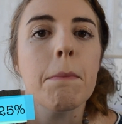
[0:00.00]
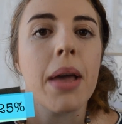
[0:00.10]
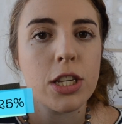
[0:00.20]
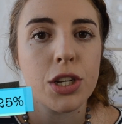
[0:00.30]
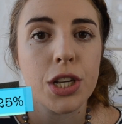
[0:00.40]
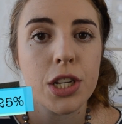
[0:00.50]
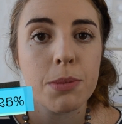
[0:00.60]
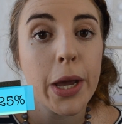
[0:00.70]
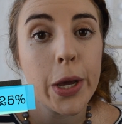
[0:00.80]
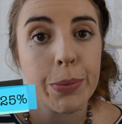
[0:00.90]
Make sure to use
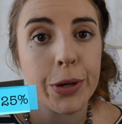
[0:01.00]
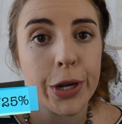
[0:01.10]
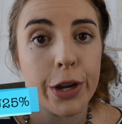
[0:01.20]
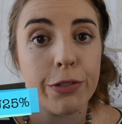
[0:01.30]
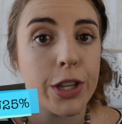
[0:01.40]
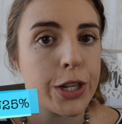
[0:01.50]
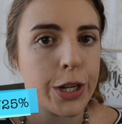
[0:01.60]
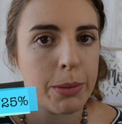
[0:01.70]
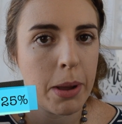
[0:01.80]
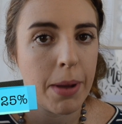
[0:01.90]
my coupon code for the
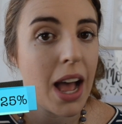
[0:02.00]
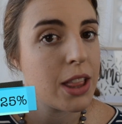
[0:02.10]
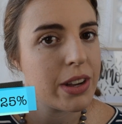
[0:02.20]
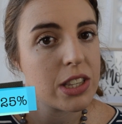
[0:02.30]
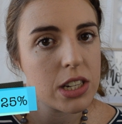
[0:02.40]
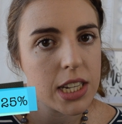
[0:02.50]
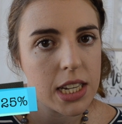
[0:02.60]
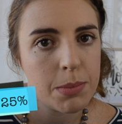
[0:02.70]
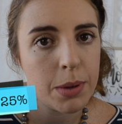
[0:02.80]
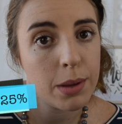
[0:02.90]
toilet paper, otherwise you're
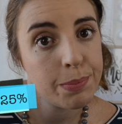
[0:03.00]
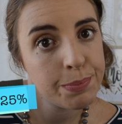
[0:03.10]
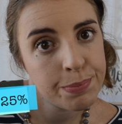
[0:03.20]
dead to me.